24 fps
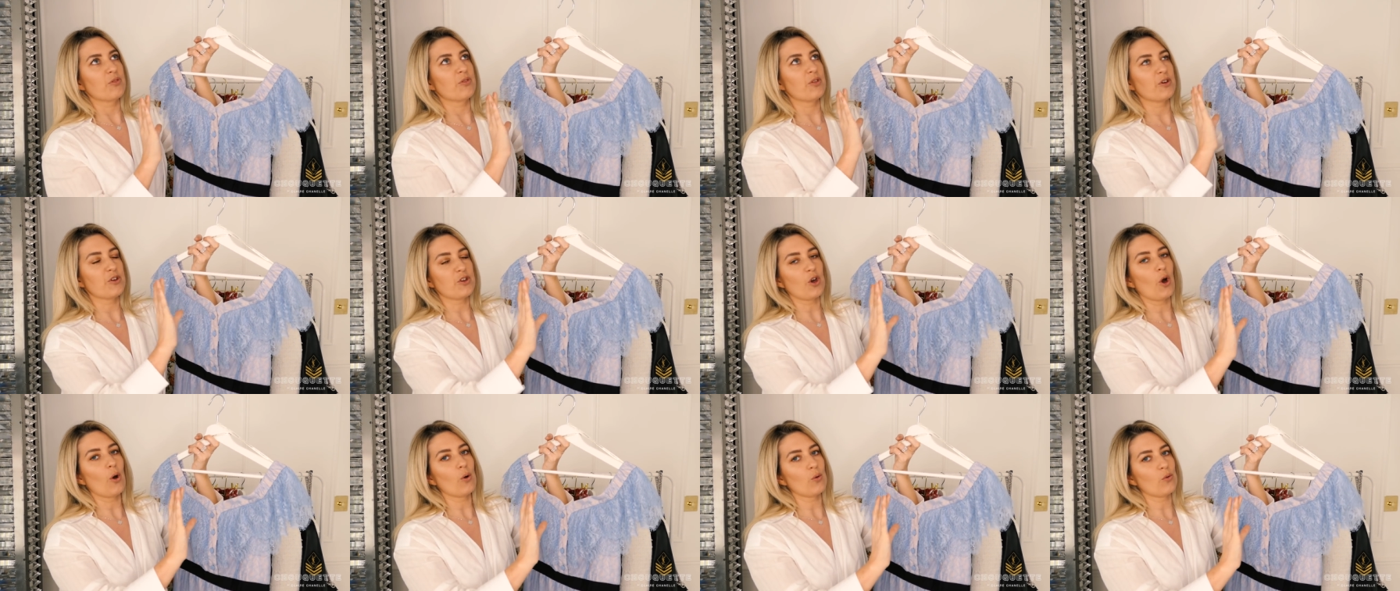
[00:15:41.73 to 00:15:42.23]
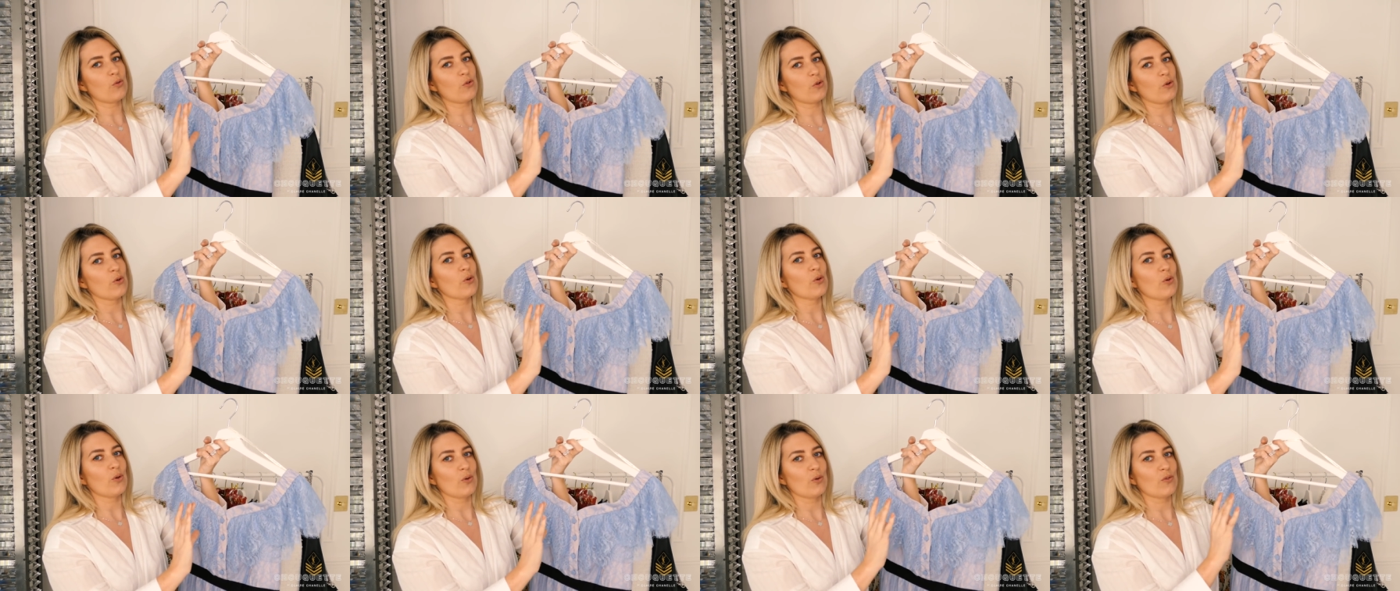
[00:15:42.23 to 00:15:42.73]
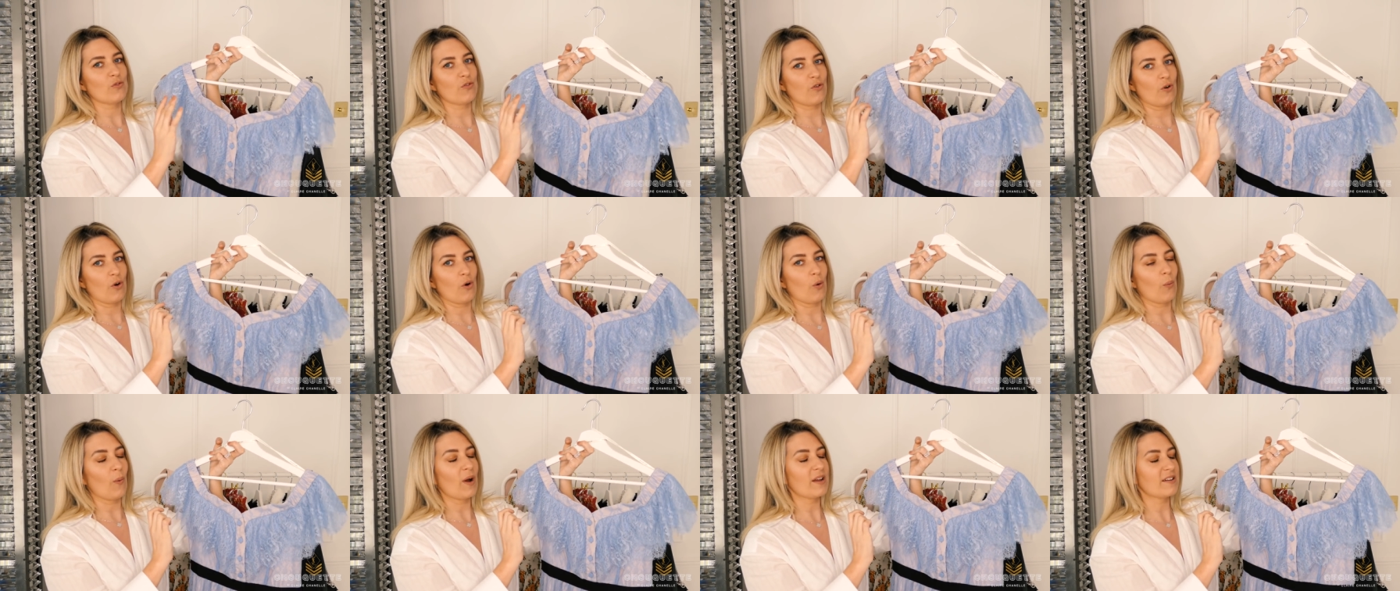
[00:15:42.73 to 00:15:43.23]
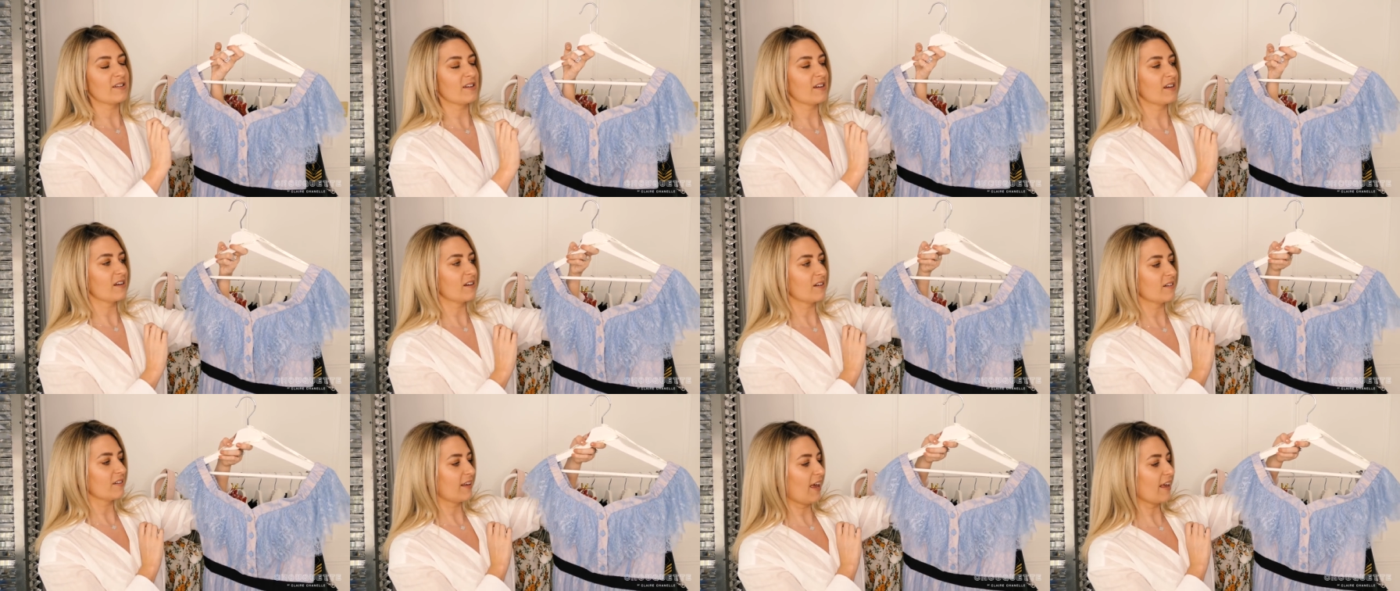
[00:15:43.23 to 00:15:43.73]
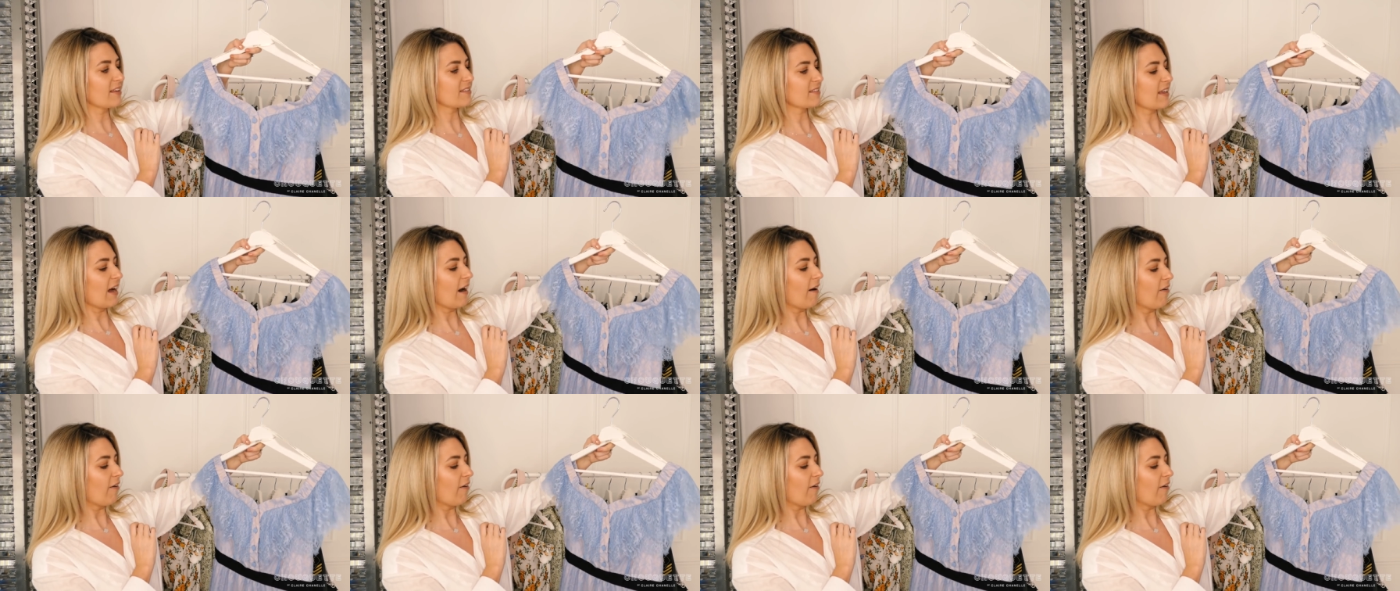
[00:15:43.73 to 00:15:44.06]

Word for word: the go-to for a wedding guest